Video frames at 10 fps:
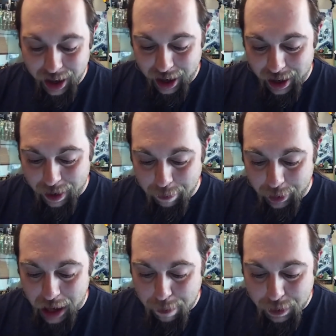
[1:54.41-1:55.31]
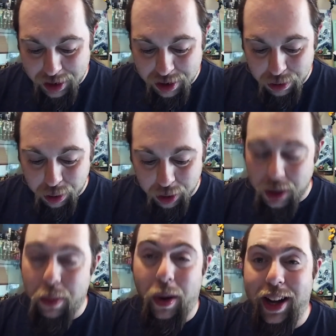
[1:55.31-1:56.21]
Lapis really
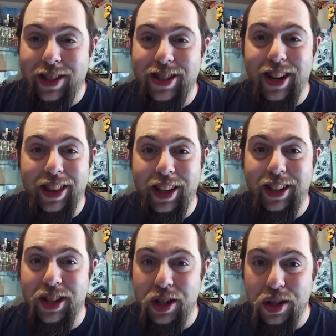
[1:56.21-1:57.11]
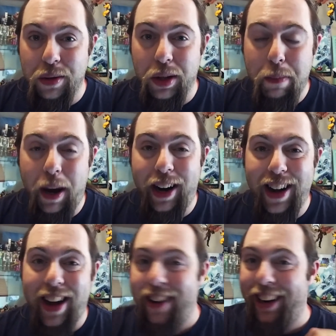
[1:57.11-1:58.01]
wants nothing to do with
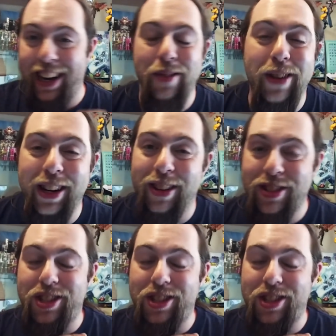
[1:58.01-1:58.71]
Peridot or anyone else.